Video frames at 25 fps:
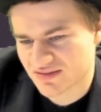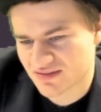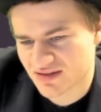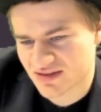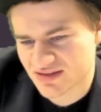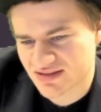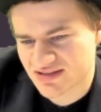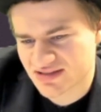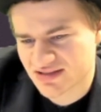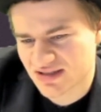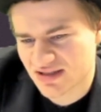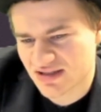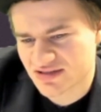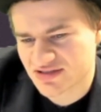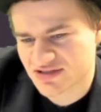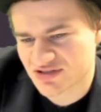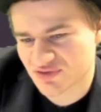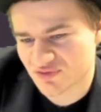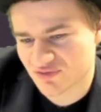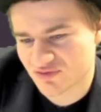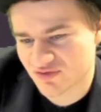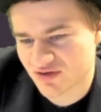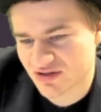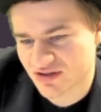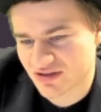And it's not
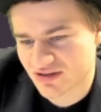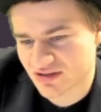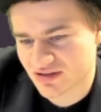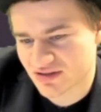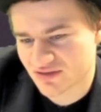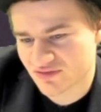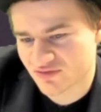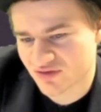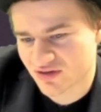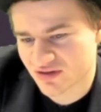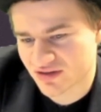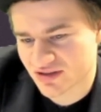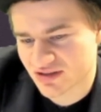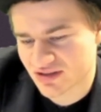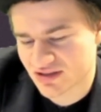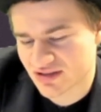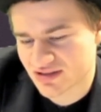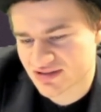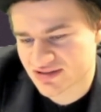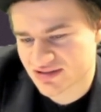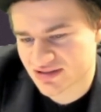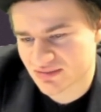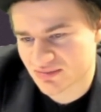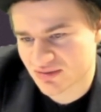so very easy,